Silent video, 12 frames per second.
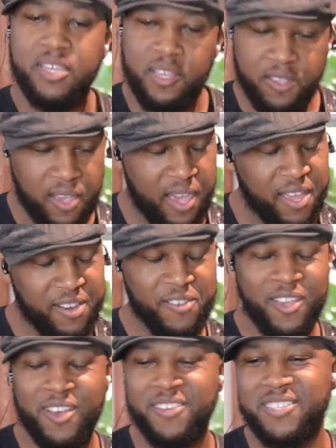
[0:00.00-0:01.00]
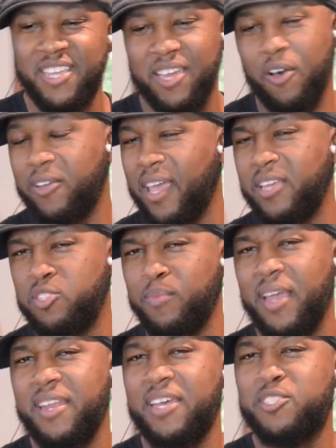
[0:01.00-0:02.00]
And I know you're all saying, okay,
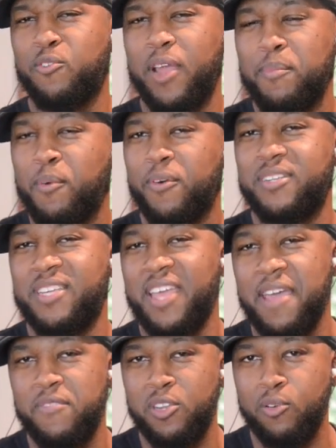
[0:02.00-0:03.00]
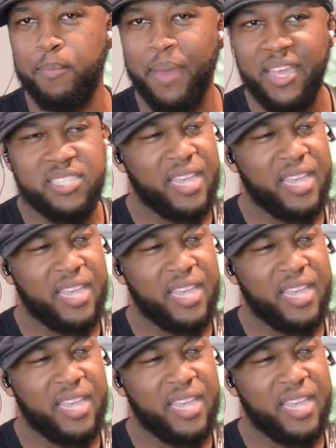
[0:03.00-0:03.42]
Jermaine, that's great, but what does that have to do with bass?